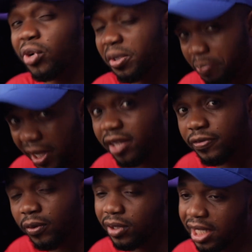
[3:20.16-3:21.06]
what they paid
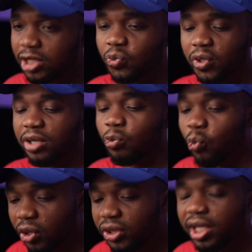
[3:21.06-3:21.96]
for? That's what
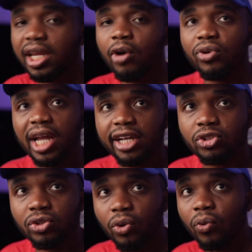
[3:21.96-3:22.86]
one thing I would like
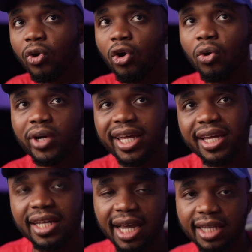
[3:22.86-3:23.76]
to know.
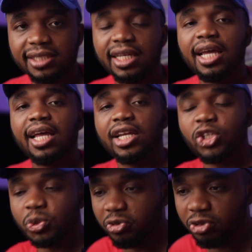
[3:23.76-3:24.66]
Okay guys, let
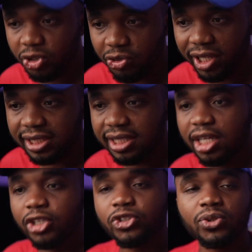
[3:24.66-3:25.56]
us move straight
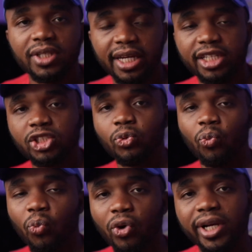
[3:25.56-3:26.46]
to the next
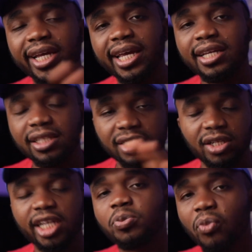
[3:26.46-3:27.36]
one. Again,
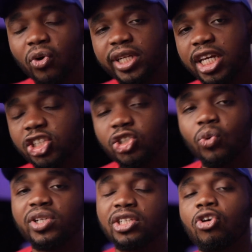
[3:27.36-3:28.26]
it's Monday,
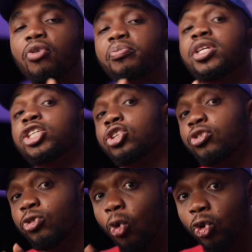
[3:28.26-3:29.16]
so it's a combination
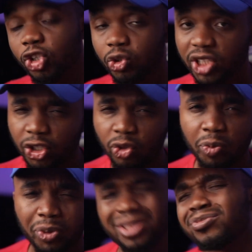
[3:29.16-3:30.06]
of old news and new
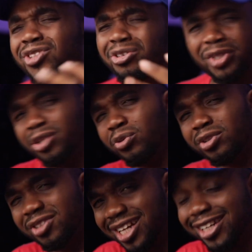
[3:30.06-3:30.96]
reports. Not really old
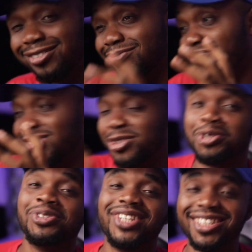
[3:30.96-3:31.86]
news, like
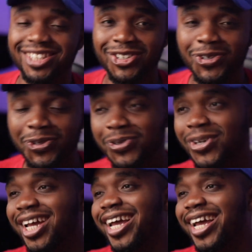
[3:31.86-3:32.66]
2 days ago